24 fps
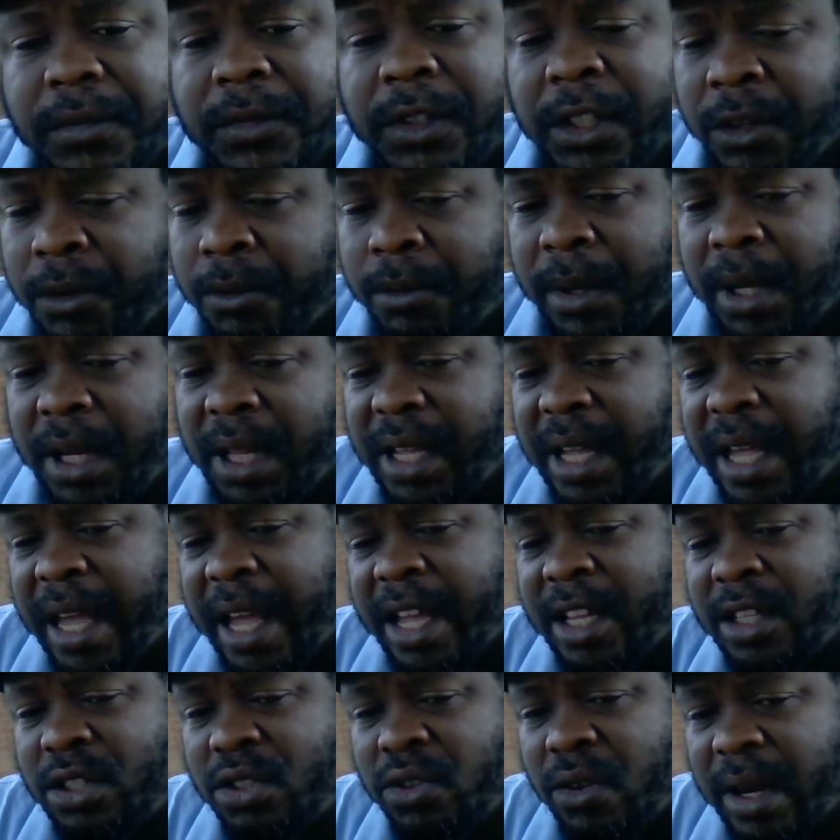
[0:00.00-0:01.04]
you really
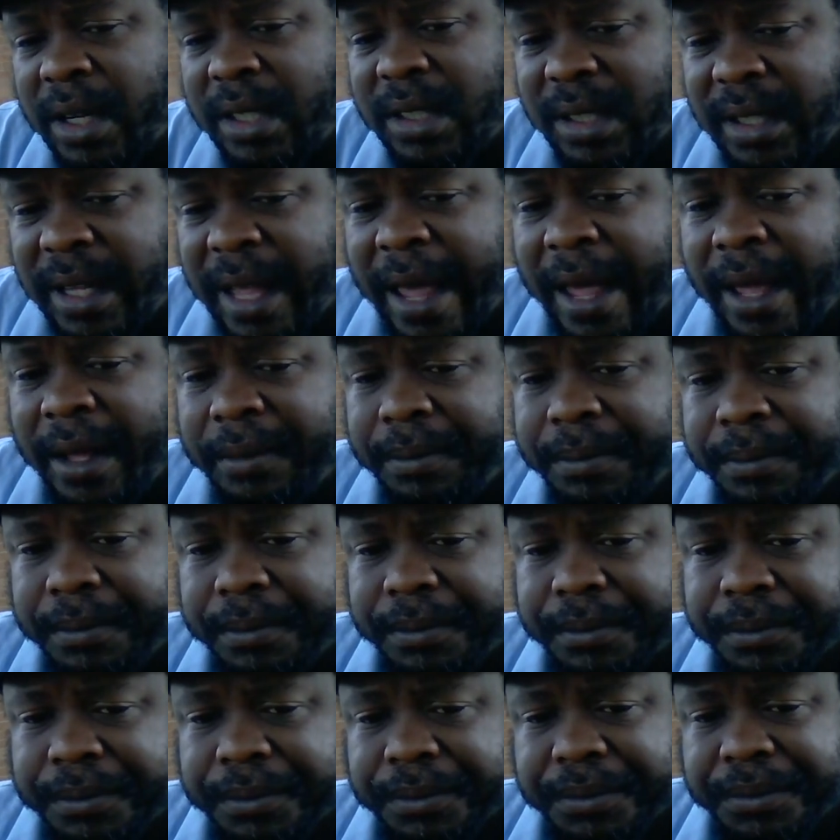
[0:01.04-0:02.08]
can't trust that.
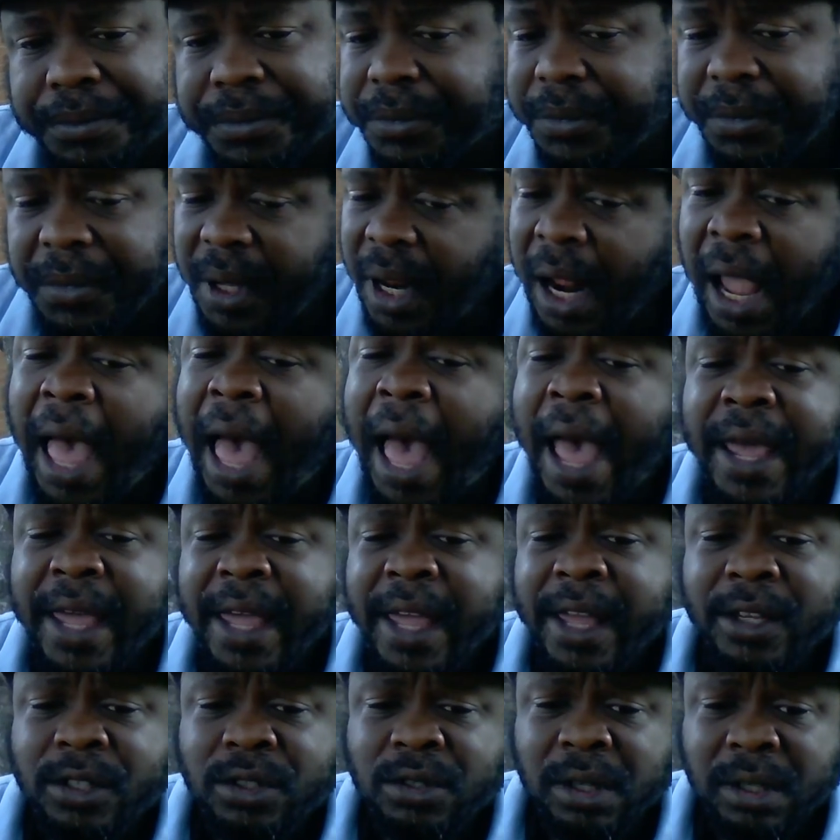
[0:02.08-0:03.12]
I
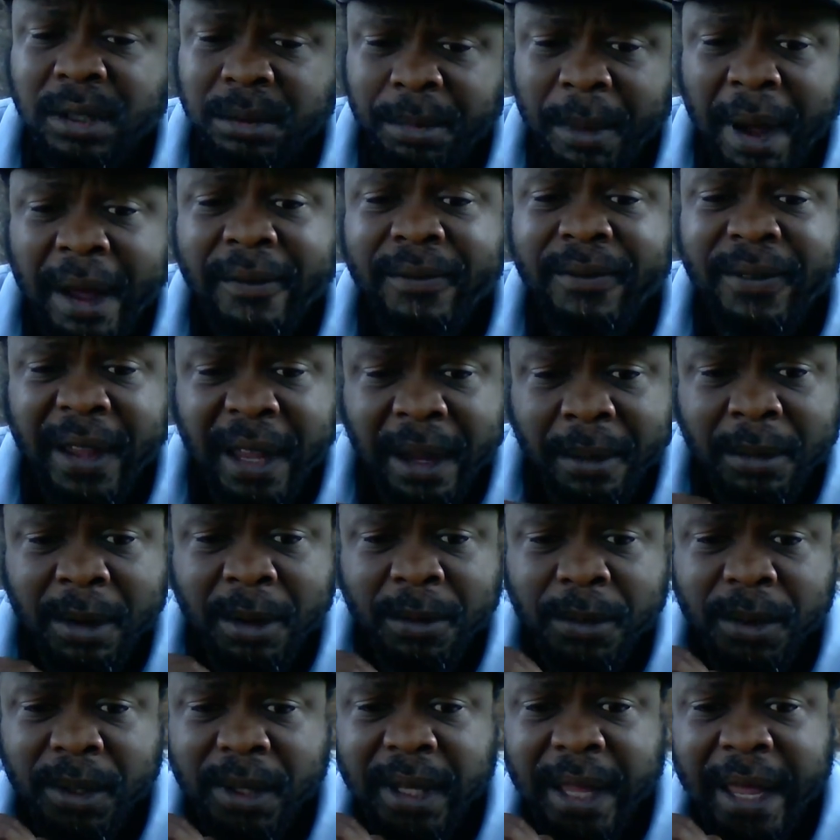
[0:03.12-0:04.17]
can't trust my family
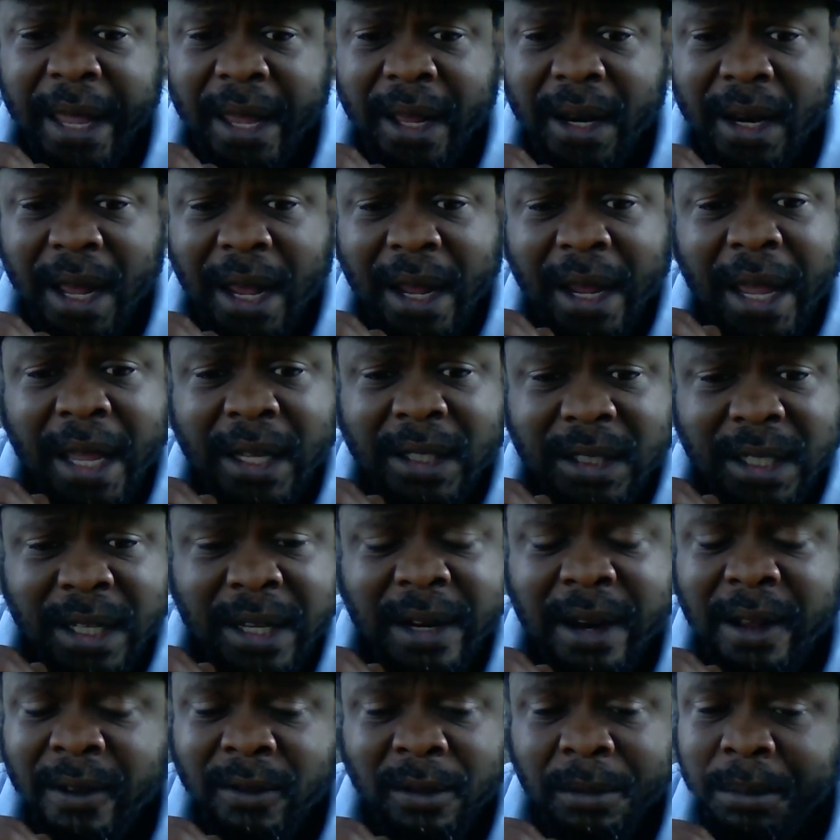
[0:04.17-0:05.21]
with that. I got
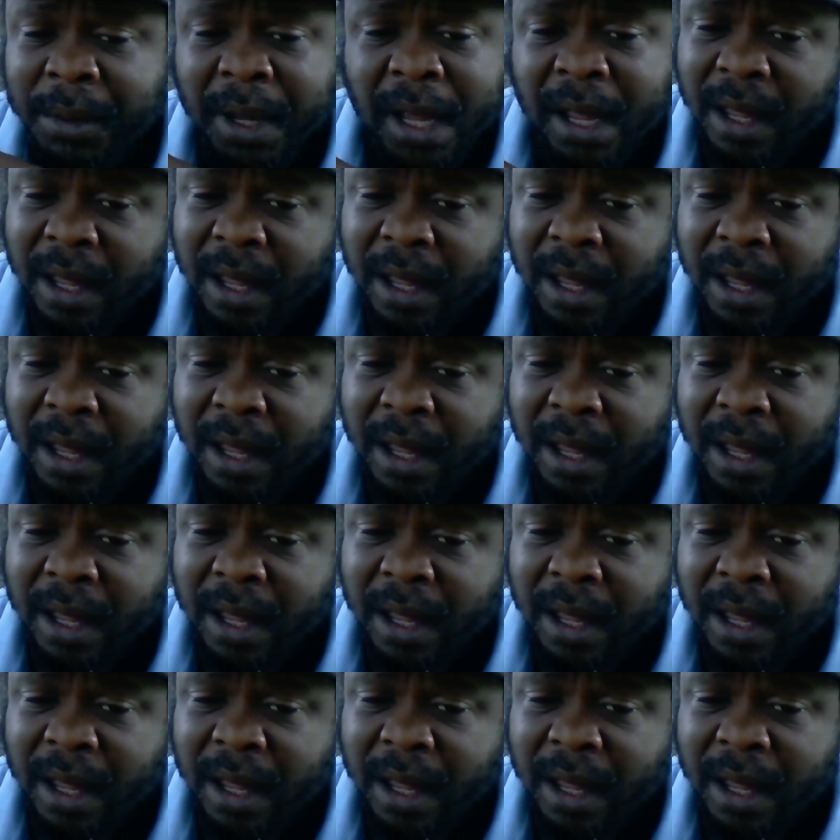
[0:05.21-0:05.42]
10 of them.